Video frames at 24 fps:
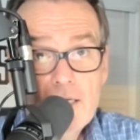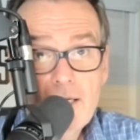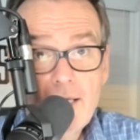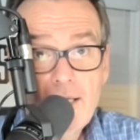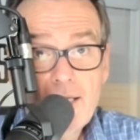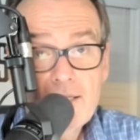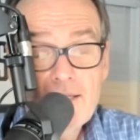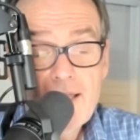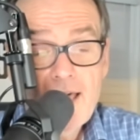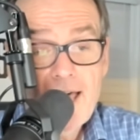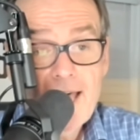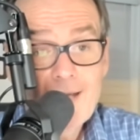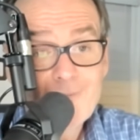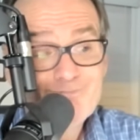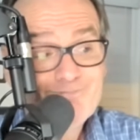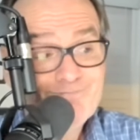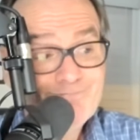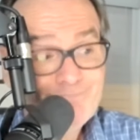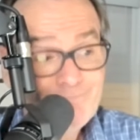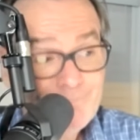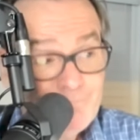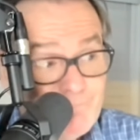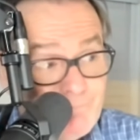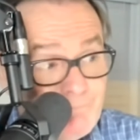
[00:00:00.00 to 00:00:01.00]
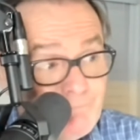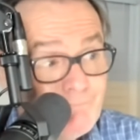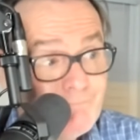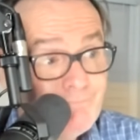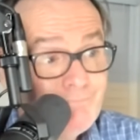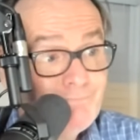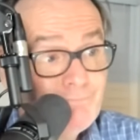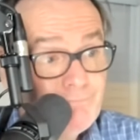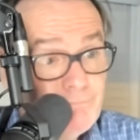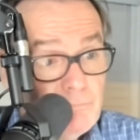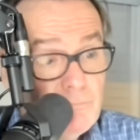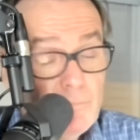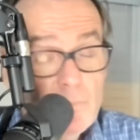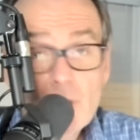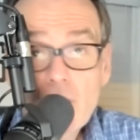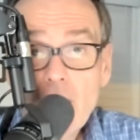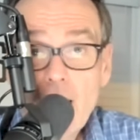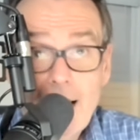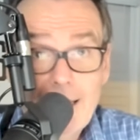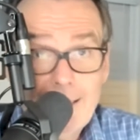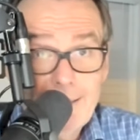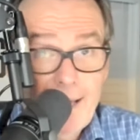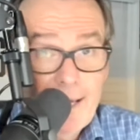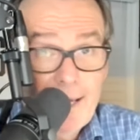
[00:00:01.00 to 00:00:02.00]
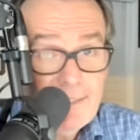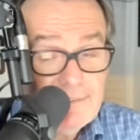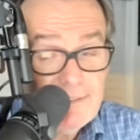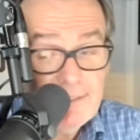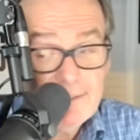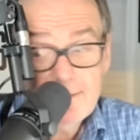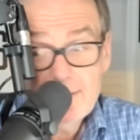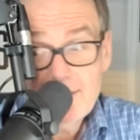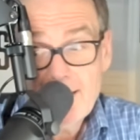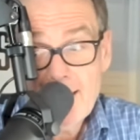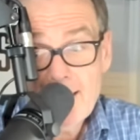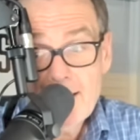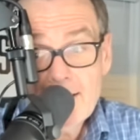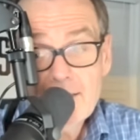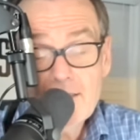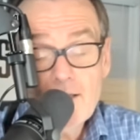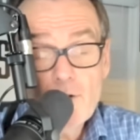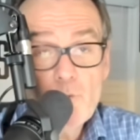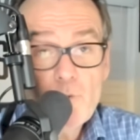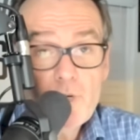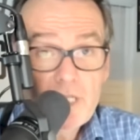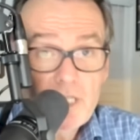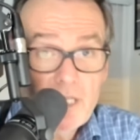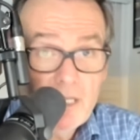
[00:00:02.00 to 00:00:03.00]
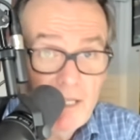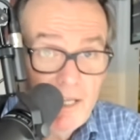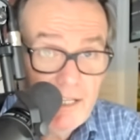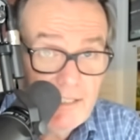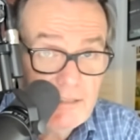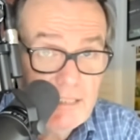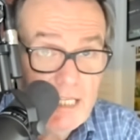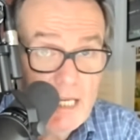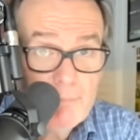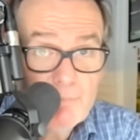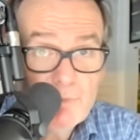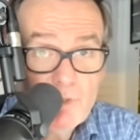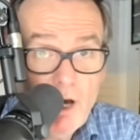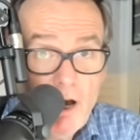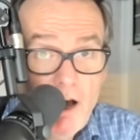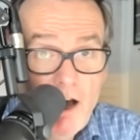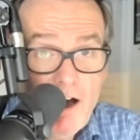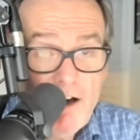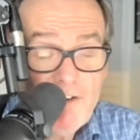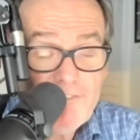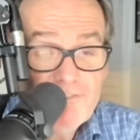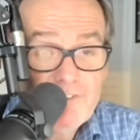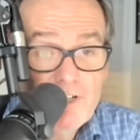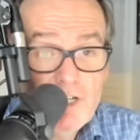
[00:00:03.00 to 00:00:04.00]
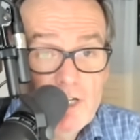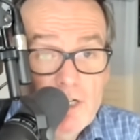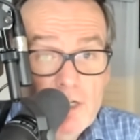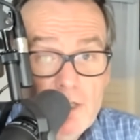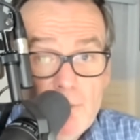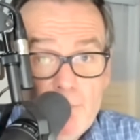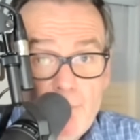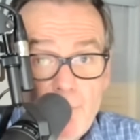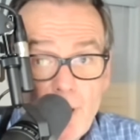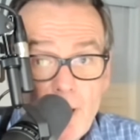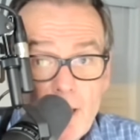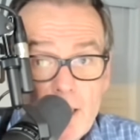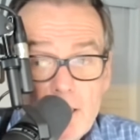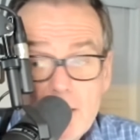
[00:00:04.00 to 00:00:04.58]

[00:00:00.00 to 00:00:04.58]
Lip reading: in that I like to think that we can get tipped off, but